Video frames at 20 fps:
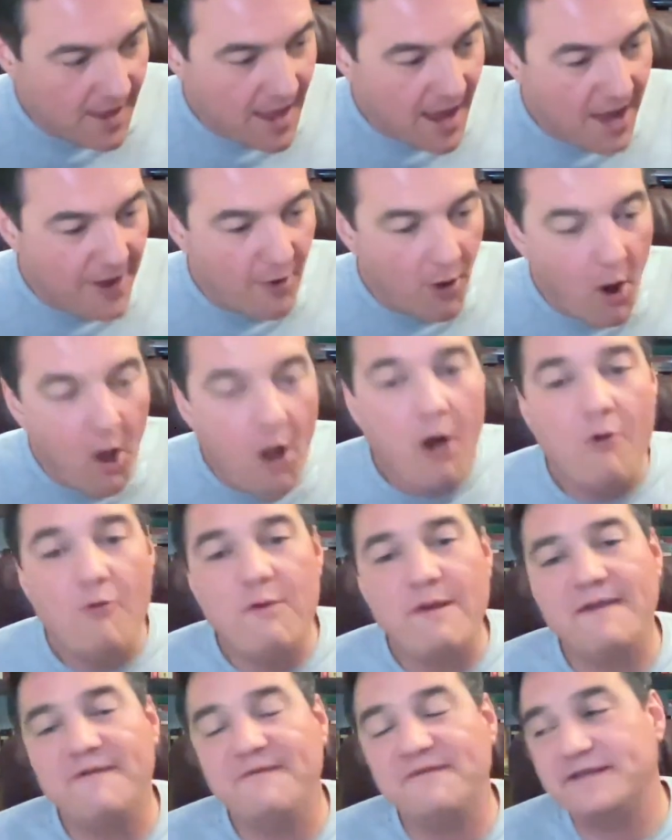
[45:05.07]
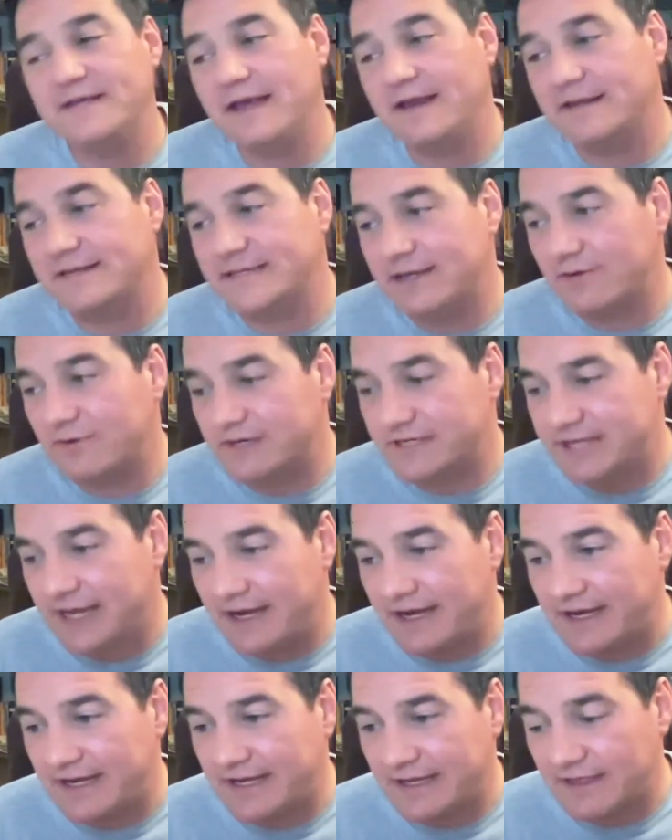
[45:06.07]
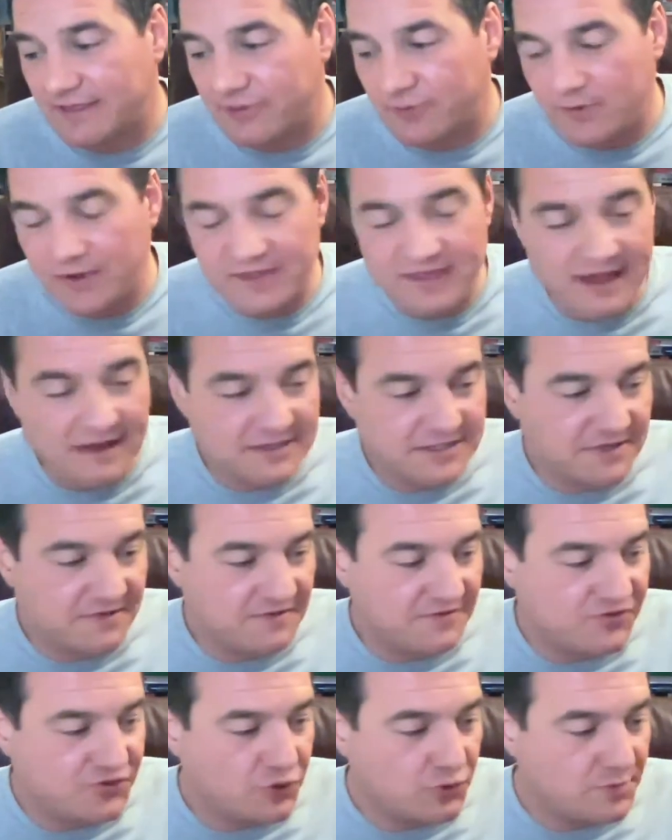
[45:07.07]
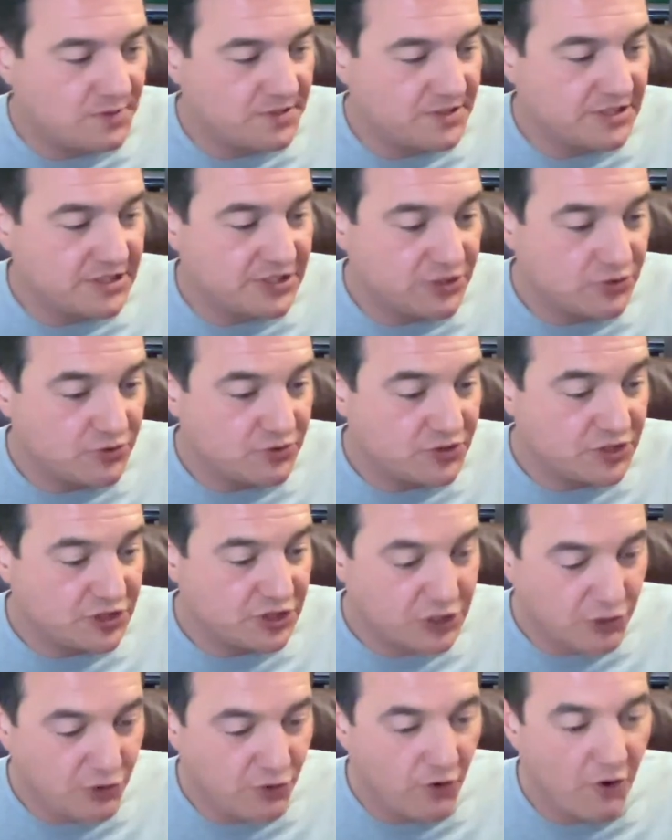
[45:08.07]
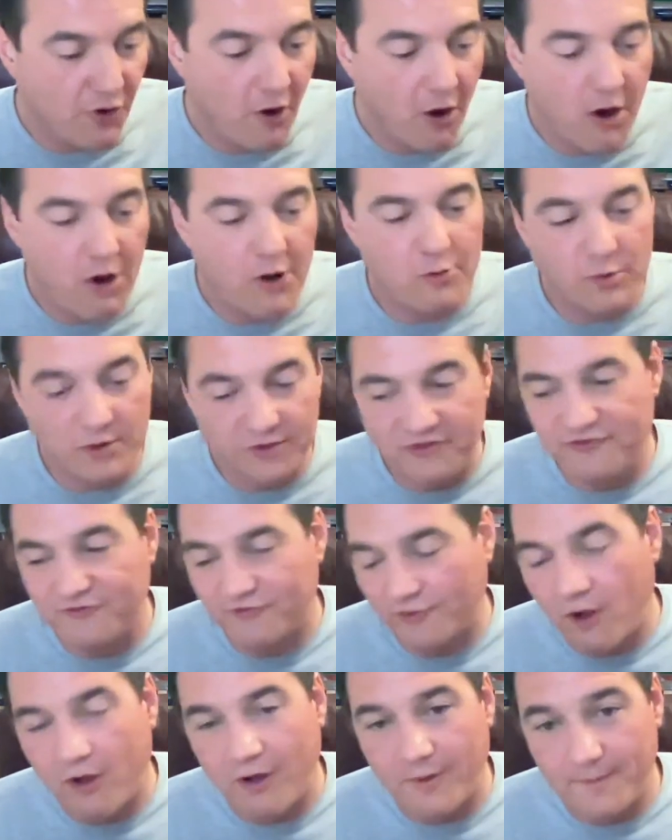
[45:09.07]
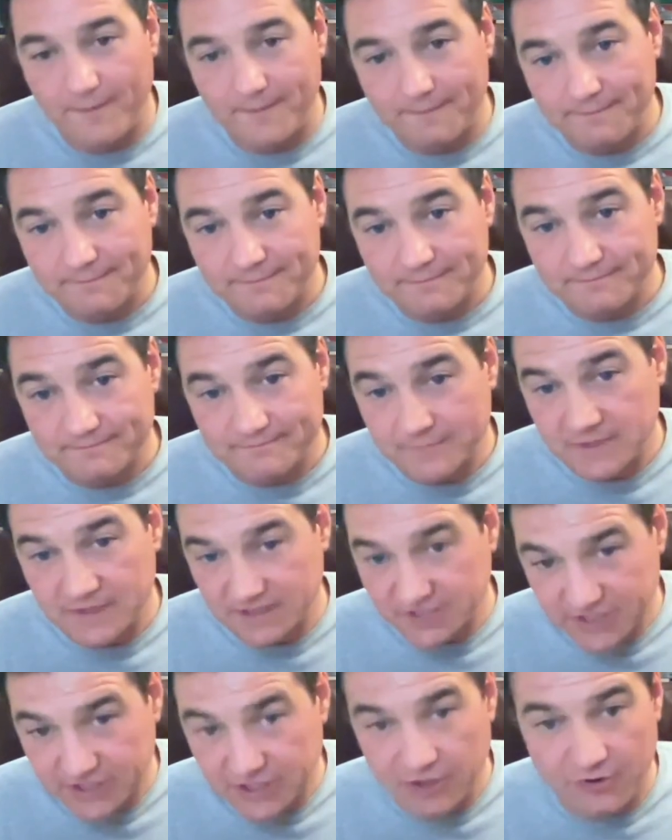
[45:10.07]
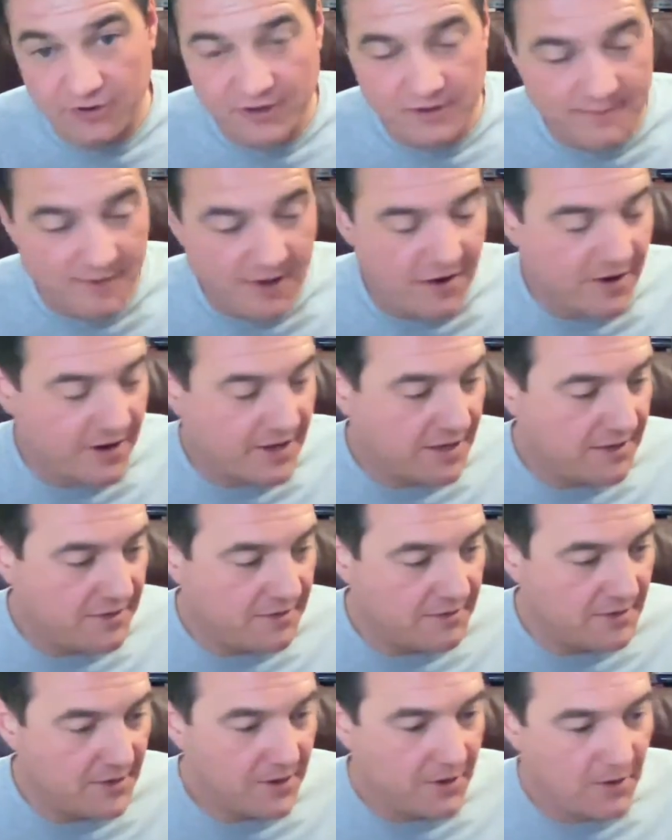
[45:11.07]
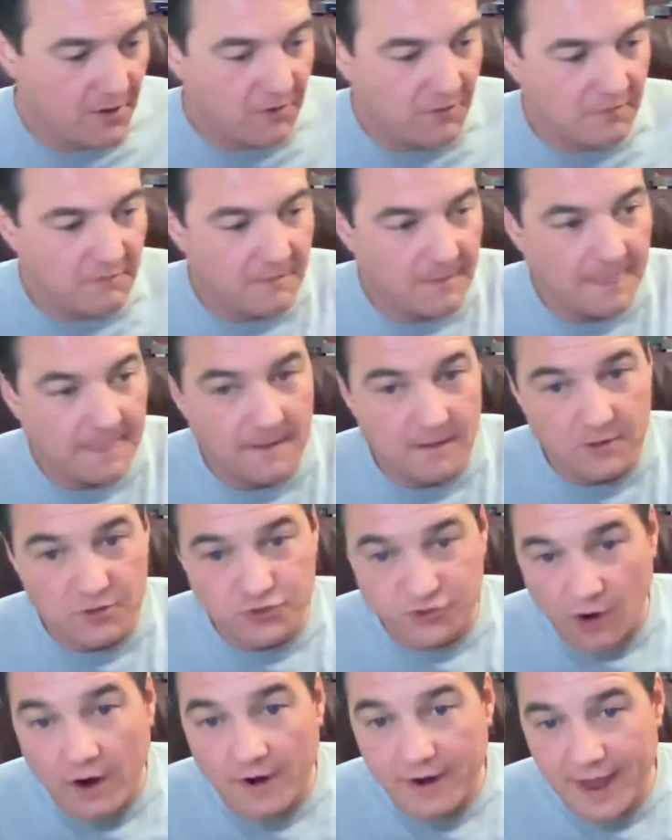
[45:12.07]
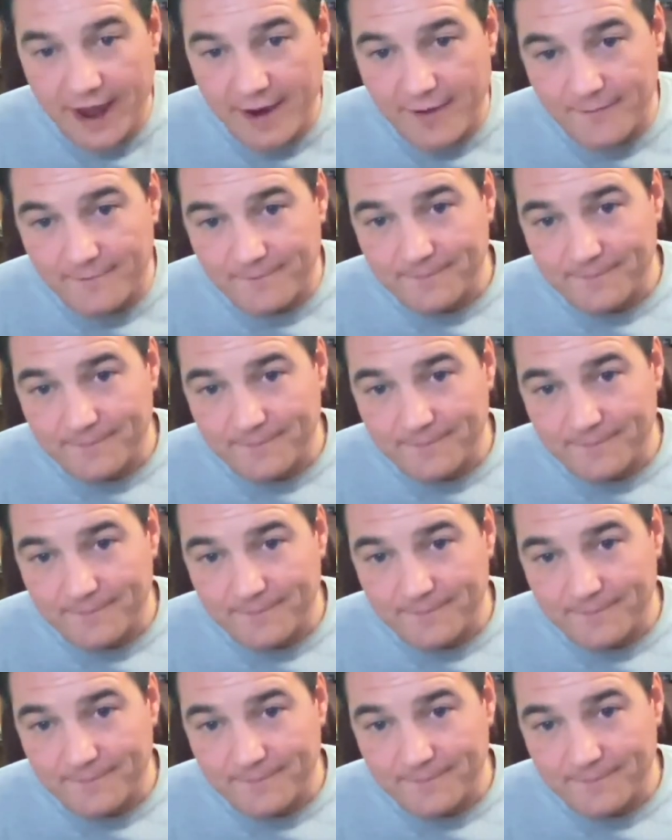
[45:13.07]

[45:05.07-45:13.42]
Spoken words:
And all we've said is that we're sending in 3,000 troops to secure our withdrawal, to secure the American, drawdown,